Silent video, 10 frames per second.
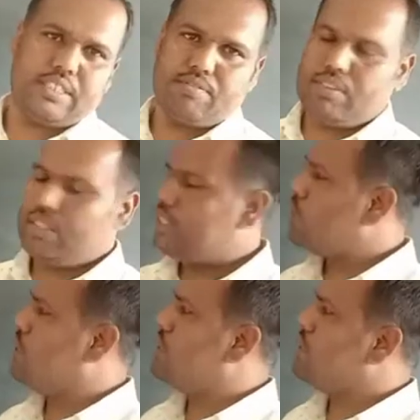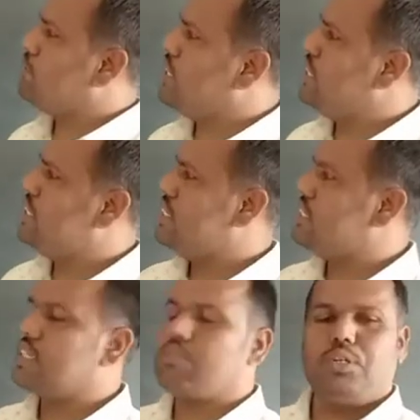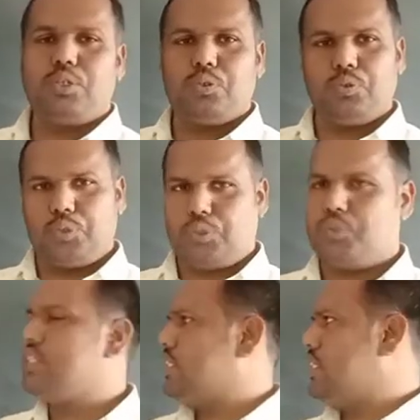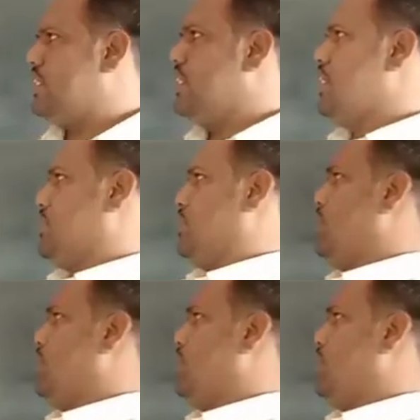The quantum yield is equal to unity. So